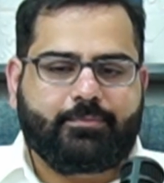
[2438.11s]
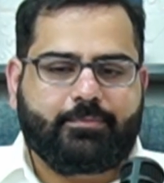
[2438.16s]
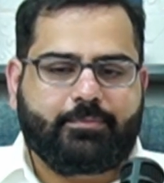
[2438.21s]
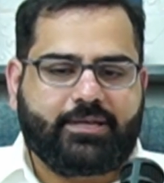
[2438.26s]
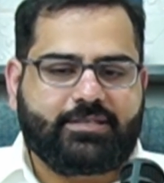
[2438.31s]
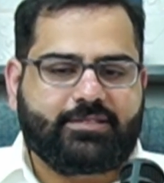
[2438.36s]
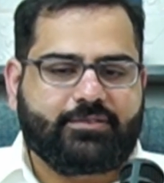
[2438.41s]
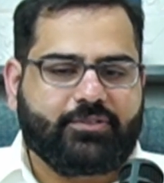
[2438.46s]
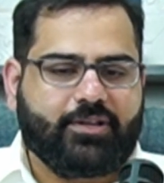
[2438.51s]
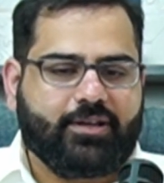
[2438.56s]

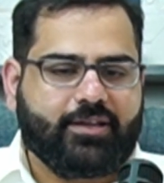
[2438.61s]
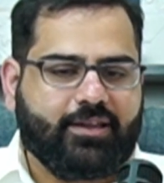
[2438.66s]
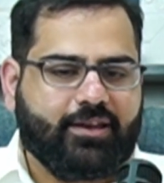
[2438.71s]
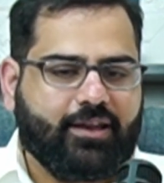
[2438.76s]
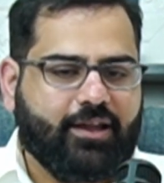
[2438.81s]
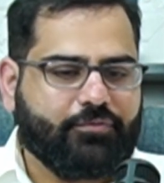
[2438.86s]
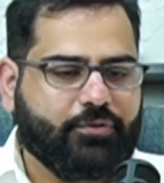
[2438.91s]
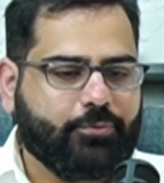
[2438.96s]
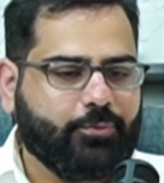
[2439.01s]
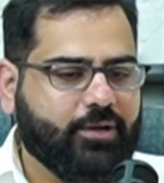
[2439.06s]
best of luck
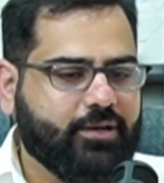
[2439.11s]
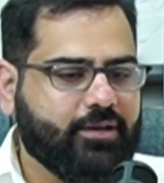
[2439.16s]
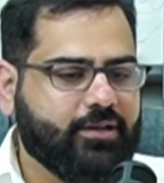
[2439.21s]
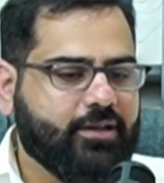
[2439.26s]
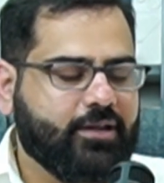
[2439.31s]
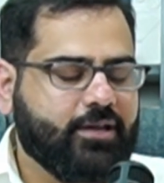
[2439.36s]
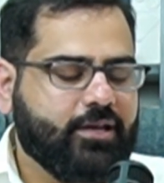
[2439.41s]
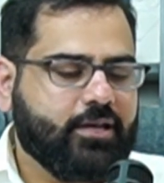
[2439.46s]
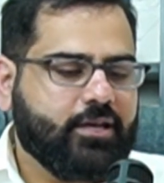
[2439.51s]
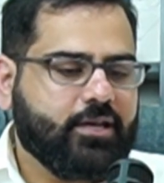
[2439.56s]
and everyone
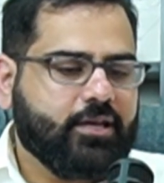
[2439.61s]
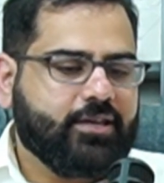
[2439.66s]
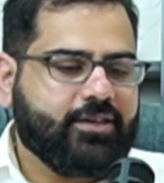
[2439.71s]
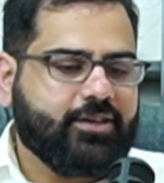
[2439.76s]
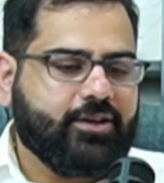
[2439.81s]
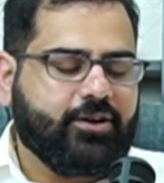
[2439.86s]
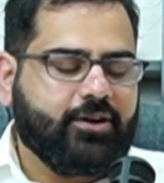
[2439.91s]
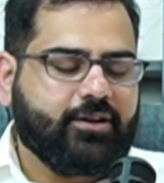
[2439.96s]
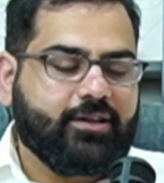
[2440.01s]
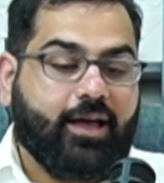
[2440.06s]

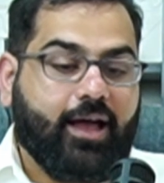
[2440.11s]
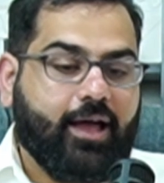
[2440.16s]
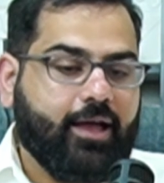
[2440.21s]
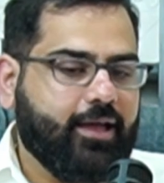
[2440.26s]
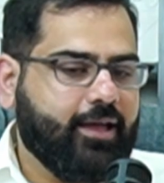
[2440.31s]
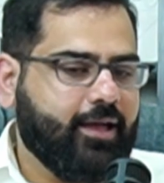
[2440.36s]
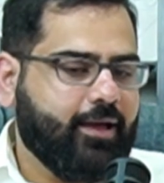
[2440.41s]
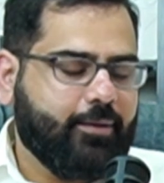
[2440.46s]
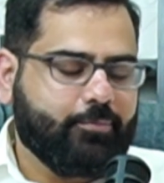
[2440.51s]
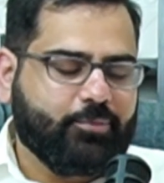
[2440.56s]
here. I
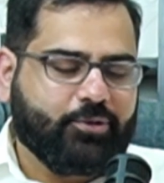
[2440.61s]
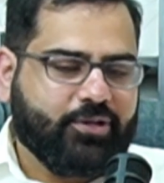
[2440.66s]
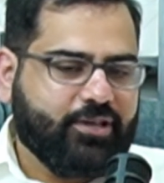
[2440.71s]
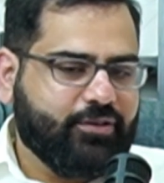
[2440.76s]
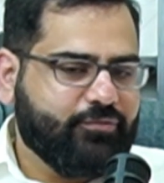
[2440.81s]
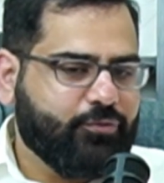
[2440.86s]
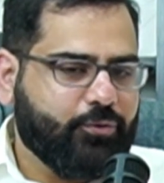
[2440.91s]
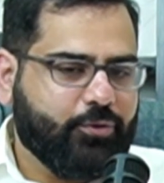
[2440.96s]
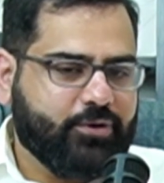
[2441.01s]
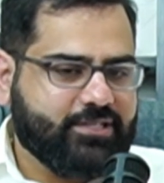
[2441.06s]
am
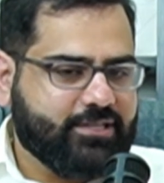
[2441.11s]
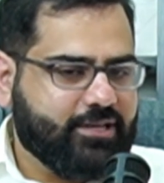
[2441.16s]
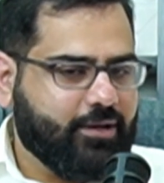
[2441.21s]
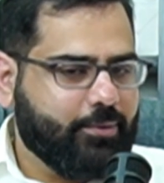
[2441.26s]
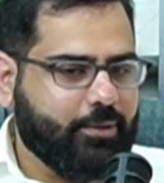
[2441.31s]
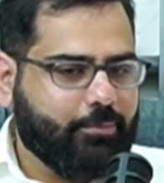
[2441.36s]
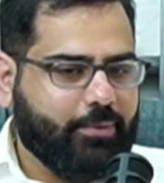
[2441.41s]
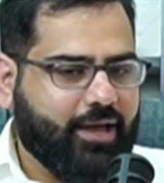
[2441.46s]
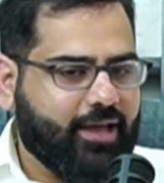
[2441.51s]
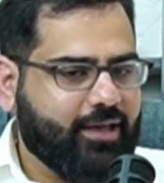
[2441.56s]
looking forward to
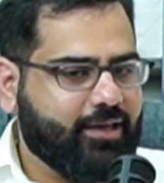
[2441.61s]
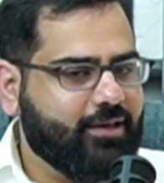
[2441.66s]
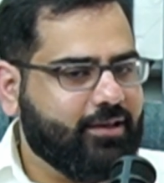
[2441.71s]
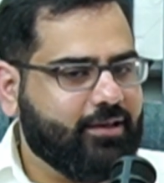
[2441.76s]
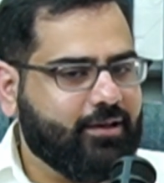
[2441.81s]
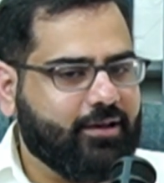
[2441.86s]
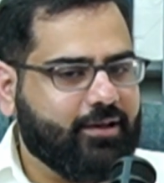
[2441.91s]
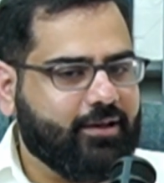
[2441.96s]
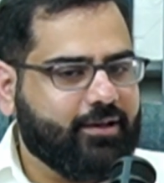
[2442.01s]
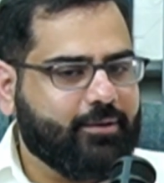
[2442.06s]
coming back
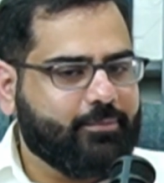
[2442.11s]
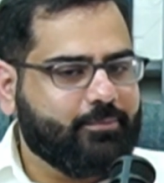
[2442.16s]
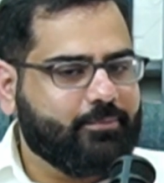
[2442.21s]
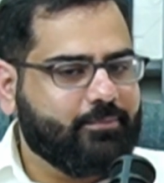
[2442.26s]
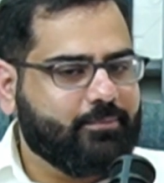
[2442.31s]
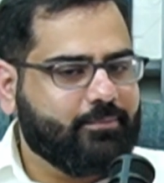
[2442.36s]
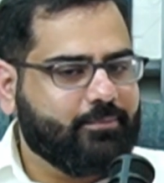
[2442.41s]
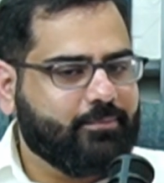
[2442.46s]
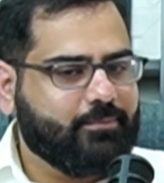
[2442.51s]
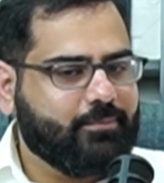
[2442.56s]

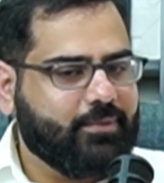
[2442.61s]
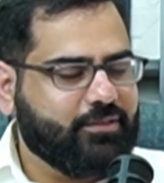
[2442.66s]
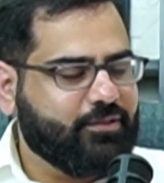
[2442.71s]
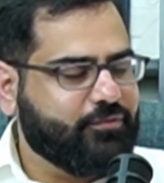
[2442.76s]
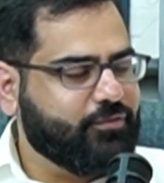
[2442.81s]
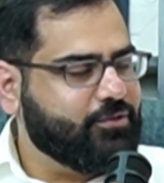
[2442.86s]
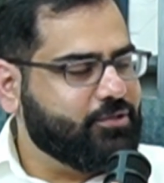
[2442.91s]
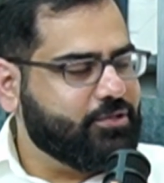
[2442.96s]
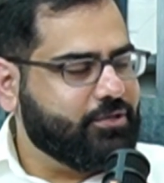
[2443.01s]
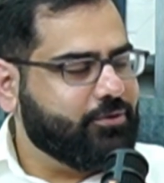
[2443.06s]
in the
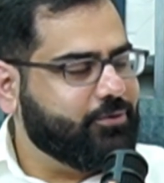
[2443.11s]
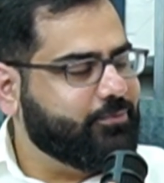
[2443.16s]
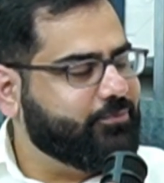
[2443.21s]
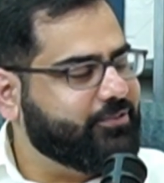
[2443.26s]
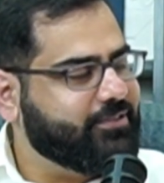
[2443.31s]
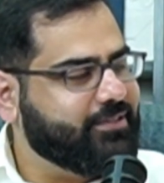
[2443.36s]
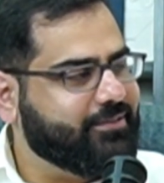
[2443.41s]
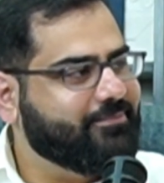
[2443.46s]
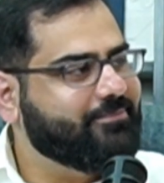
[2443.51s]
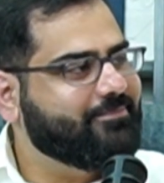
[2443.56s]
future,
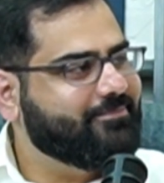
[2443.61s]
hopefully.